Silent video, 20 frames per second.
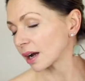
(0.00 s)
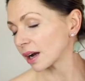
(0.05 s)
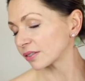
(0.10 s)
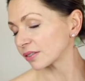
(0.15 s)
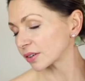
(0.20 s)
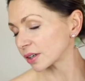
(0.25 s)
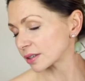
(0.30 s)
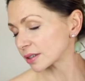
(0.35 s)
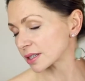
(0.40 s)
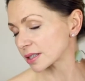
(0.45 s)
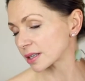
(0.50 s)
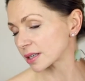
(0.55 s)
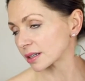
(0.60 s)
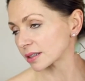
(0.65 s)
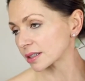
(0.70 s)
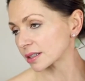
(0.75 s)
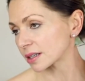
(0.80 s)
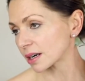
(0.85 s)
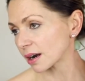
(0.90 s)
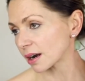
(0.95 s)
I've got
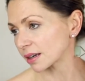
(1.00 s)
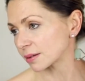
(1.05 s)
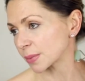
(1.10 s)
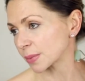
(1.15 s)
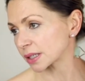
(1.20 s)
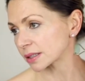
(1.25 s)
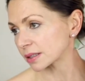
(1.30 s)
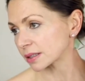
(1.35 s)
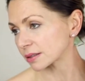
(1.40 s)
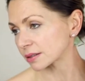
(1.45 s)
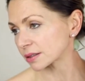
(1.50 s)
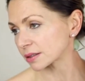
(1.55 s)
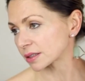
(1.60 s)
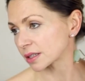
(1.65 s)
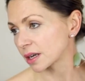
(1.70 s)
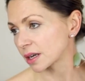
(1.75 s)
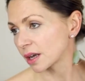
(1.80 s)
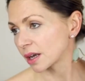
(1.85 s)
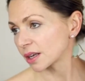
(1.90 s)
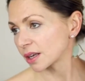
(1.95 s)
such tight muscles.
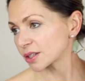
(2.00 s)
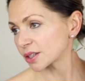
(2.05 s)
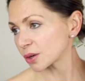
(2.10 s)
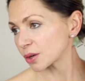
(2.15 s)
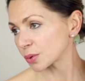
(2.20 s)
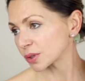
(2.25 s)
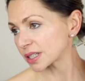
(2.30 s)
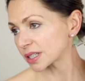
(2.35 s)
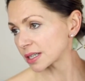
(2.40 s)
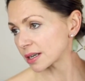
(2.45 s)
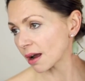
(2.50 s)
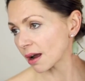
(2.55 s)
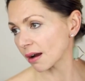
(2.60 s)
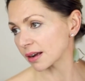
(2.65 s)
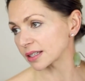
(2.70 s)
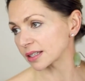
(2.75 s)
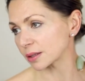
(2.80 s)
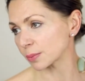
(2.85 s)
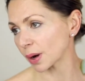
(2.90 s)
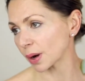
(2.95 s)
So what's
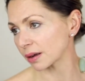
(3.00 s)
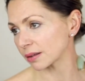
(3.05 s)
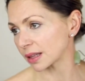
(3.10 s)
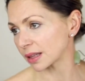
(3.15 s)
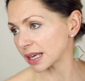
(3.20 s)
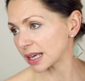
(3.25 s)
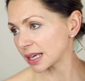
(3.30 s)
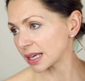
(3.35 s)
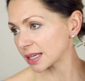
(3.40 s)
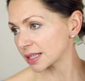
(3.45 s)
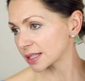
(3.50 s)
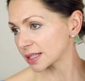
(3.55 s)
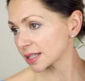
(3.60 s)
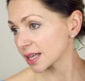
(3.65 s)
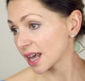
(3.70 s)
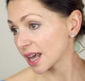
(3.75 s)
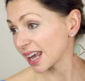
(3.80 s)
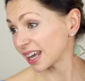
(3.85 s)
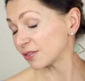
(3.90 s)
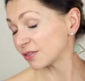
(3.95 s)
nice about
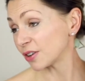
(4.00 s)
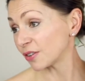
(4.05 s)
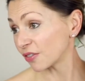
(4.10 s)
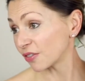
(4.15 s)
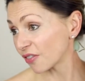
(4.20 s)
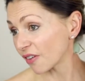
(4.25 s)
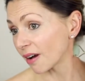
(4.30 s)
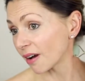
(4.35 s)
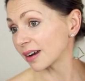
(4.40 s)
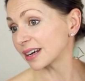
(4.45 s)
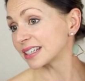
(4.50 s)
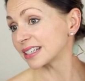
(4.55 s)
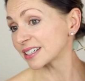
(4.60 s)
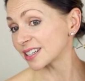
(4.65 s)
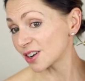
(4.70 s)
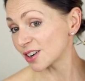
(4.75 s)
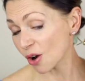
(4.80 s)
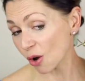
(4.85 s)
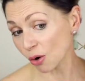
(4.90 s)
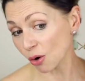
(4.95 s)
these, if you find
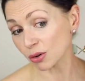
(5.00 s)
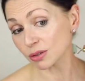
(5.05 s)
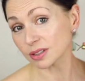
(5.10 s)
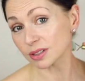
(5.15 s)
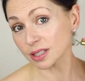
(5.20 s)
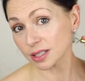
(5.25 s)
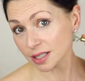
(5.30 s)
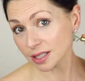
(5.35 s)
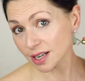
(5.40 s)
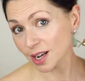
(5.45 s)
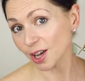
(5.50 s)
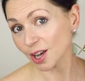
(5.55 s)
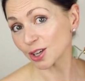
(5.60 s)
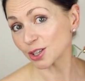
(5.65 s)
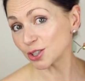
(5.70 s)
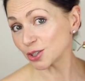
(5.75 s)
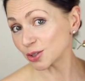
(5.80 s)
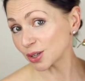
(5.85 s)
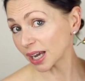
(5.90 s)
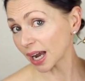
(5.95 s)
a knot,
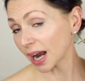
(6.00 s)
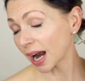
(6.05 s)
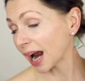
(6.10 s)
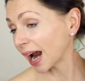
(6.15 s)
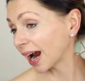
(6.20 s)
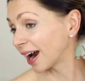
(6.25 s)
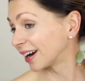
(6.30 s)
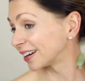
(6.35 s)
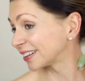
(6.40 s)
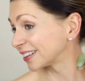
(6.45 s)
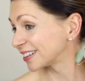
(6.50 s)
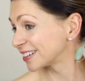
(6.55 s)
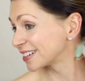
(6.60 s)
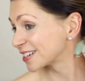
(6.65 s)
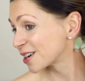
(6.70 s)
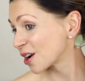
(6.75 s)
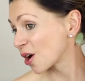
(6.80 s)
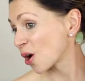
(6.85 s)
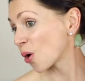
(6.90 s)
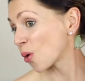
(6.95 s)
you
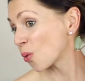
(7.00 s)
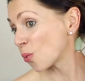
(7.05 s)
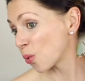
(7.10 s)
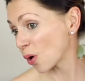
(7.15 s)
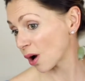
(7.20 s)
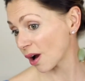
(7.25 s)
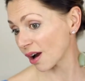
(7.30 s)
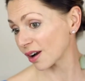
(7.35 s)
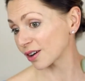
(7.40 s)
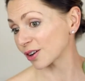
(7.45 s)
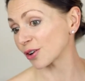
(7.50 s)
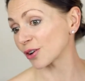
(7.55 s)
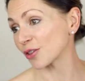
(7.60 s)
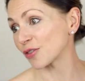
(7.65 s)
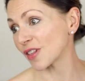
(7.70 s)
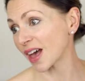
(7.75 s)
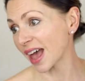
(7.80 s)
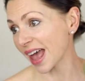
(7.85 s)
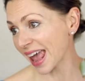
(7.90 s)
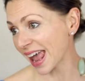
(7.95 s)
can work
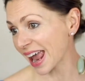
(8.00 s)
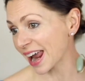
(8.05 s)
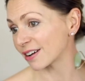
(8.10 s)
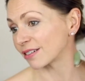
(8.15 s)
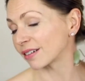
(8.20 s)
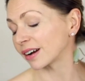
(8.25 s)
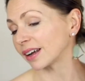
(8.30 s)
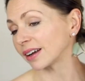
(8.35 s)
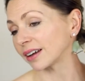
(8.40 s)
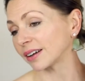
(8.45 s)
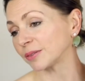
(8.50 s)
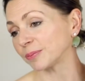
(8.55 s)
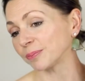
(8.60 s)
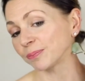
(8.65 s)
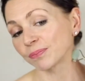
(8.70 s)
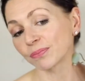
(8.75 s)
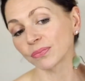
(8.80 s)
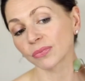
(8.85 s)
on that area.